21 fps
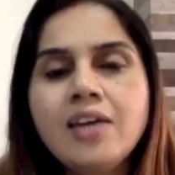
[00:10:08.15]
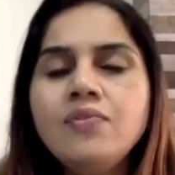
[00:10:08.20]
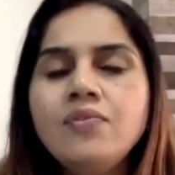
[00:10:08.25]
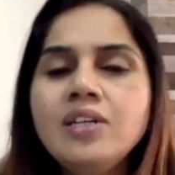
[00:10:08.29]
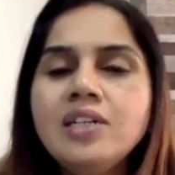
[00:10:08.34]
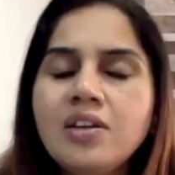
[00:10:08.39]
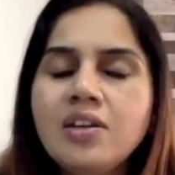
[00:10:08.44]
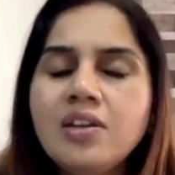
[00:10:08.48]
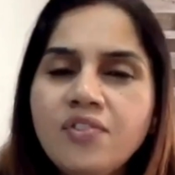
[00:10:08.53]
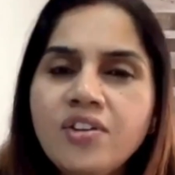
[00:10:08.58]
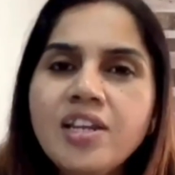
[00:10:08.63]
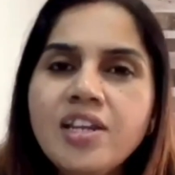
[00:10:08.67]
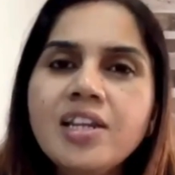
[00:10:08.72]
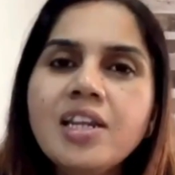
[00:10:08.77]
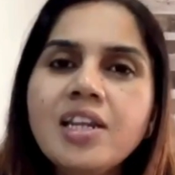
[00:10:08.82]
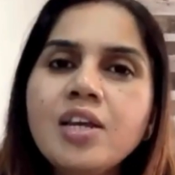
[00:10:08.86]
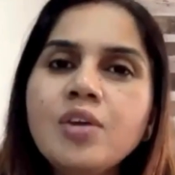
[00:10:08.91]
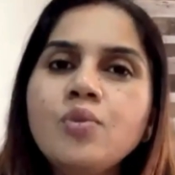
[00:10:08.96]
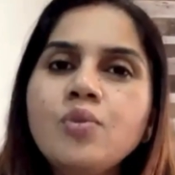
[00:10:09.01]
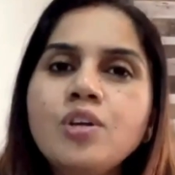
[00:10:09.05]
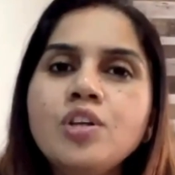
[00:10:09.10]
I will
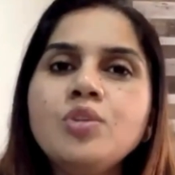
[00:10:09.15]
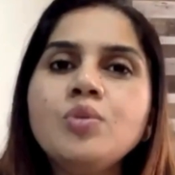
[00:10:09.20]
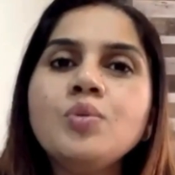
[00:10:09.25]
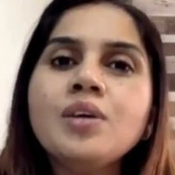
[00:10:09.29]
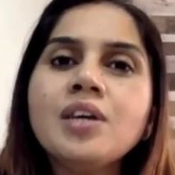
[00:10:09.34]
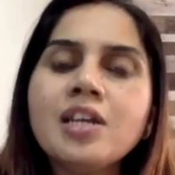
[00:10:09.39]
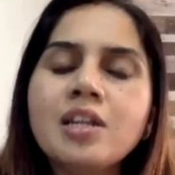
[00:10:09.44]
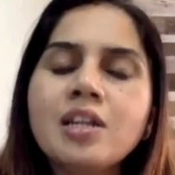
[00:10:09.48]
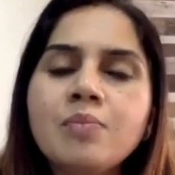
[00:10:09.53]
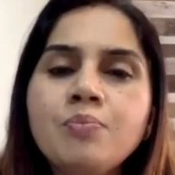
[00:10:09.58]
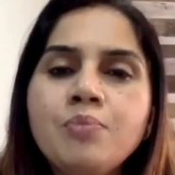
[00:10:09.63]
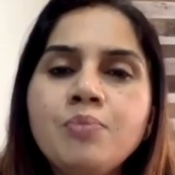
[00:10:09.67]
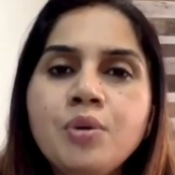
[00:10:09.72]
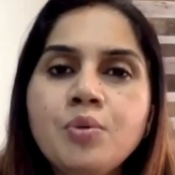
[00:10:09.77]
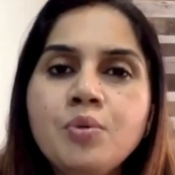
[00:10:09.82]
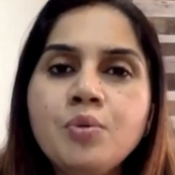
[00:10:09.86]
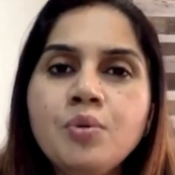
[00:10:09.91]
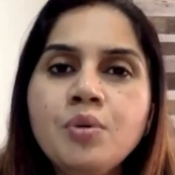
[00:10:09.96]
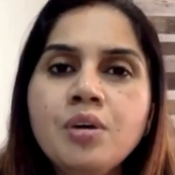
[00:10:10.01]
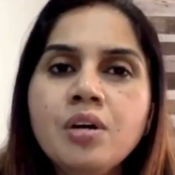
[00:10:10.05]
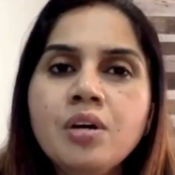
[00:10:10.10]
definitely going to help
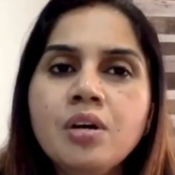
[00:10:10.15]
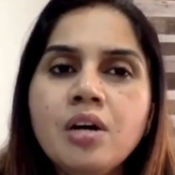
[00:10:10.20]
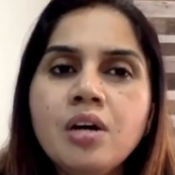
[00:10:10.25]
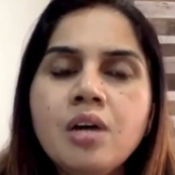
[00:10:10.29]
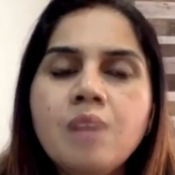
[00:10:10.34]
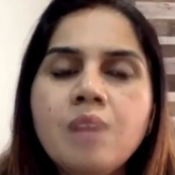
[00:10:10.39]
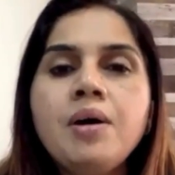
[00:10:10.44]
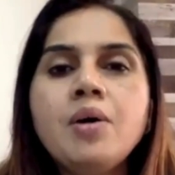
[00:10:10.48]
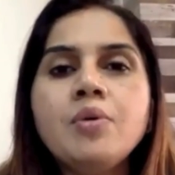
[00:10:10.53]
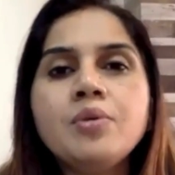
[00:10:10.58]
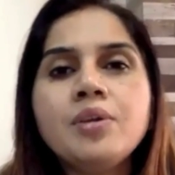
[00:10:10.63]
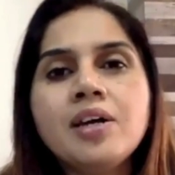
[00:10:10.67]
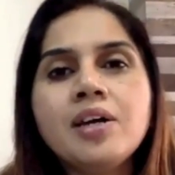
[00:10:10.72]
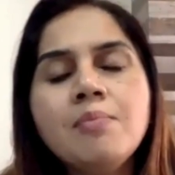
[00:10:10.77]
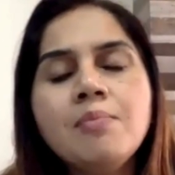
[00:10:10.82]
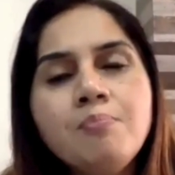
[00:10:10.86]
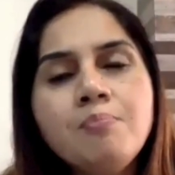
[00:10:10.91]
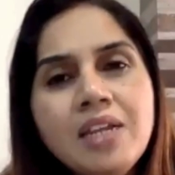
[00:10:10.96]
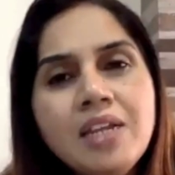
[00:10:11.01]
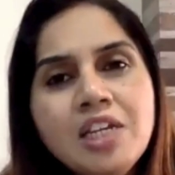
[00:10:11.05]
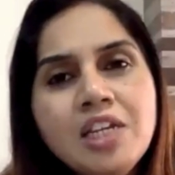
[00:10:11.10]
you
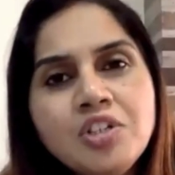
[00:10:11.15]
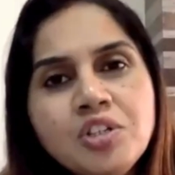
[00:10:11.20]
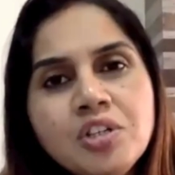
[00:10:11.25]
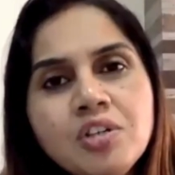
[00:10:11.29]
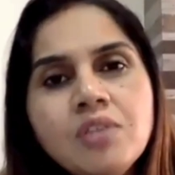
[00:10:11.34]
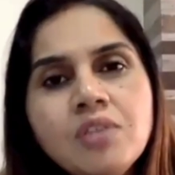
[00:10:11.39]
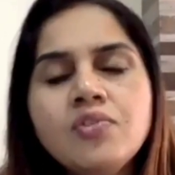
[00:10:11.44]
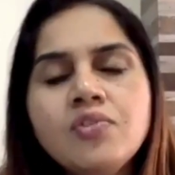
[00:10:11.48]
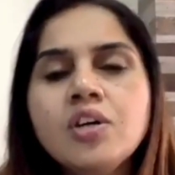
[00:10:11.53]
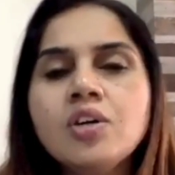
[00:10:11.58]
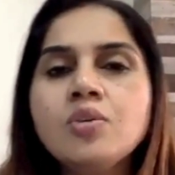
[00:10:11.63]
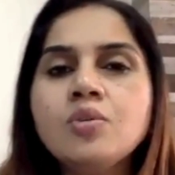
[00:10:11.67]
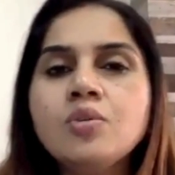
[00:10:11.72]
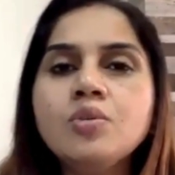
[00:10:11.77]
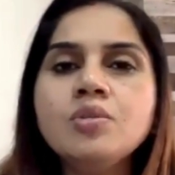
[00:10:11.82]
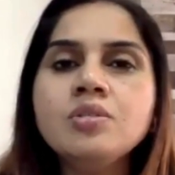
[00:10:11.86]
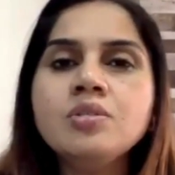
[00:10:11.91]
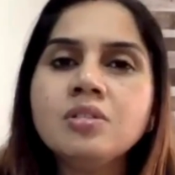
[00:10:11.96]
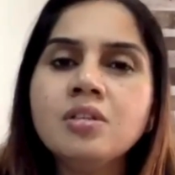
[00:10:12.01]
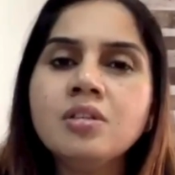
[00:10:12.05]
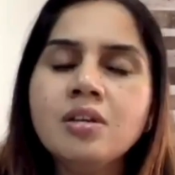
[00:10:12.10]
about completion of the
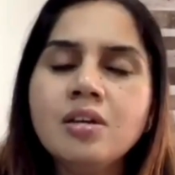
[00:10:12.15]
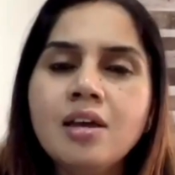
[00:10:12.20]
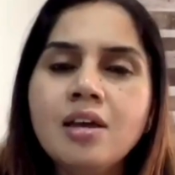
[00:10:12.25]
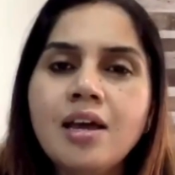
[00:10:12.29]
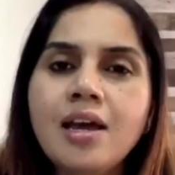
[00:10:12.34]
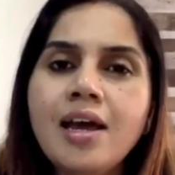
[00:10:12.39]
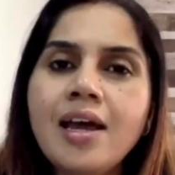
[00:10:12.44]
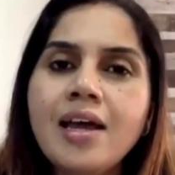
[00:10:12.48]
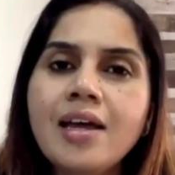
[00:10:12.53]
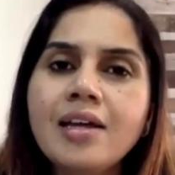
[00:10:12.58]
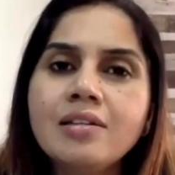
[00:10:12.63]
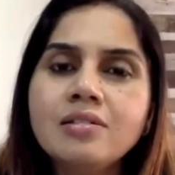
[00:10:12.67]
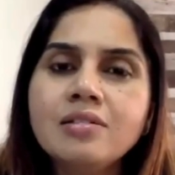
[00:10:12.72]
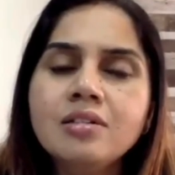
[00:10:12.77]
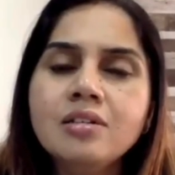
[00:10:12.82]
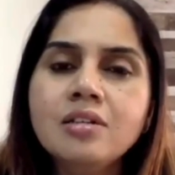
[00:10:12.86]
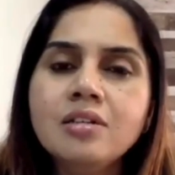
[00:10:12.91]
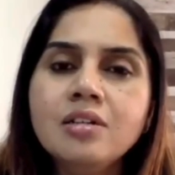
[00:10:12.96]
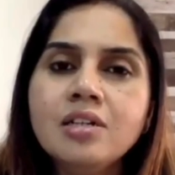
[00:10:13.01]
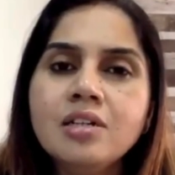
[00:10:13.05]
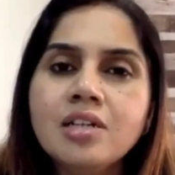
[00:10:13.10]
course
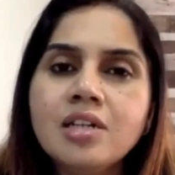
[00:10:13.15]
and